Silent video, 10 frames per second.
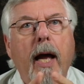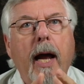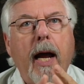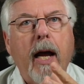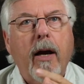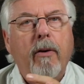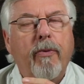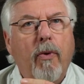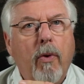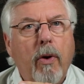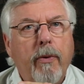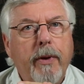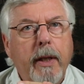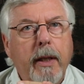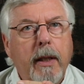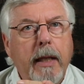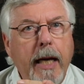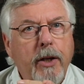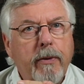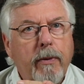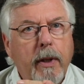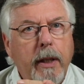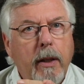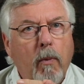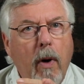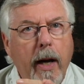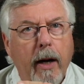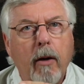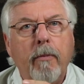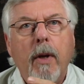and for the gauge of the wire.